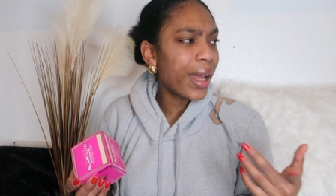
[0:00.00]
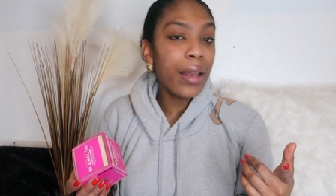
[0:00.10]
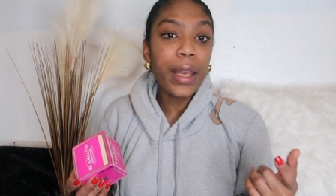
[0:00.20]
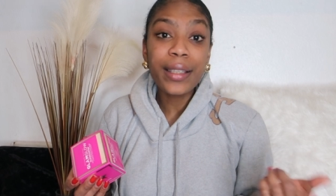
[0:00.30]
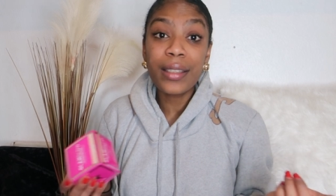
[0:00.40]

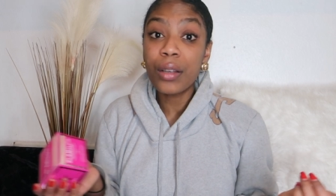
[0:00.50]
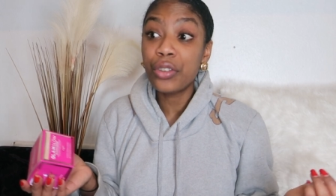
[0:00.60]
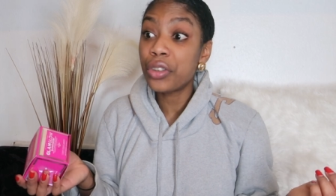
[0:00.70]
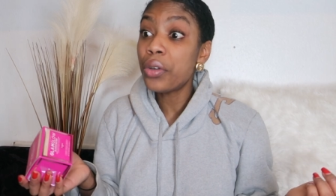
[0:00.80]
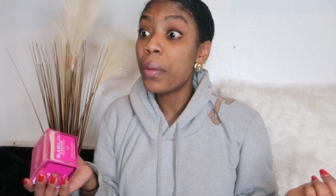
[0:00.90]
Unless, do
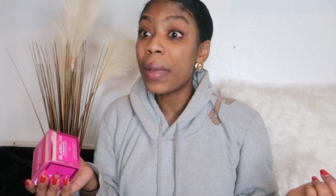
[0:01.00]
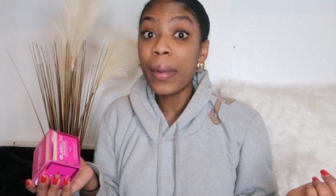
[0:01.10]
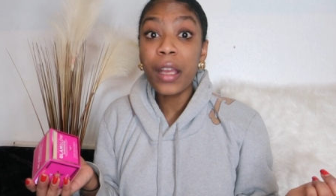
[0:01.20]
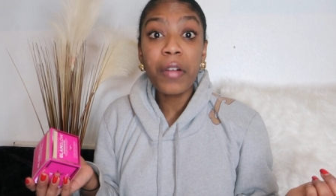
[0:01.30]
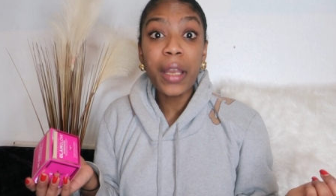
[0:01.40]
you know what,
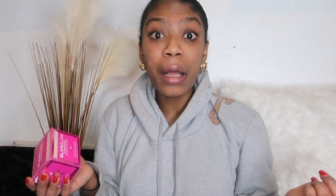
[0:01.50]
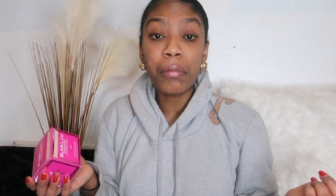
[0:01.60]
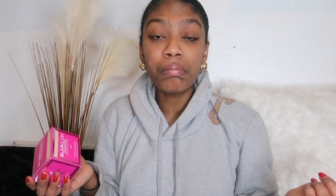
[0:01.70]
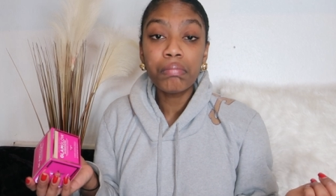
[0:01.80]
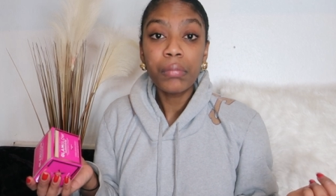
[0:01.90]
maybe I ran
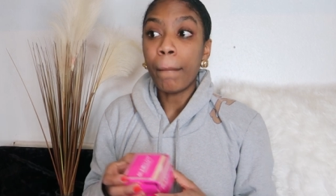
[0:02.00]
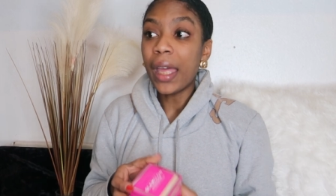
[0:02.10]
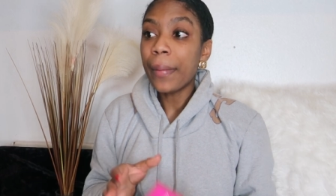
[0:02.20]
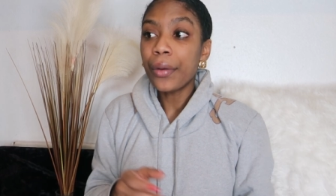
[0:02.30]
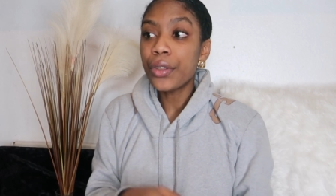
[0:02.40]
out.
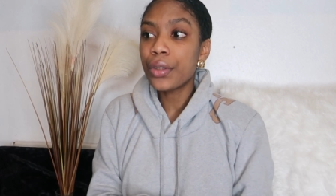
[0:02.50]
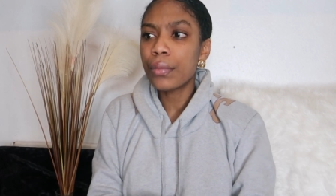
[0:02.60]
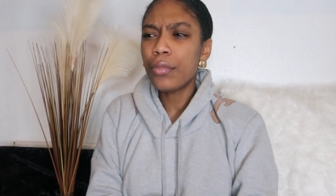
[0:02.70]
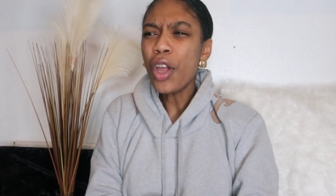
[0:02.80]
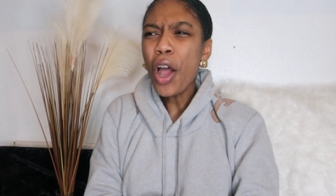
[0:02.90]
Maybe I was no,
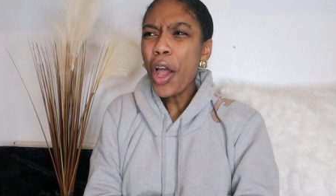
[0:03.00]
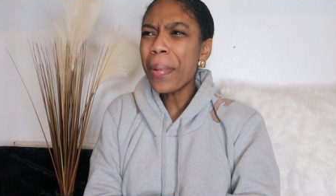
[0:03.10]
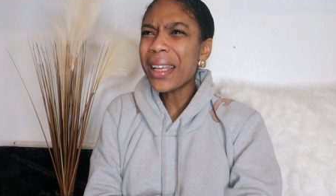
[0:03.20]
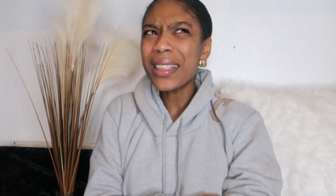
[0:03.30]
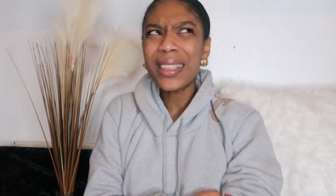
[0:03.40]
because summer it
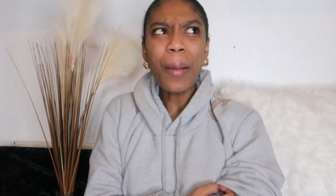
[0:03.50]
was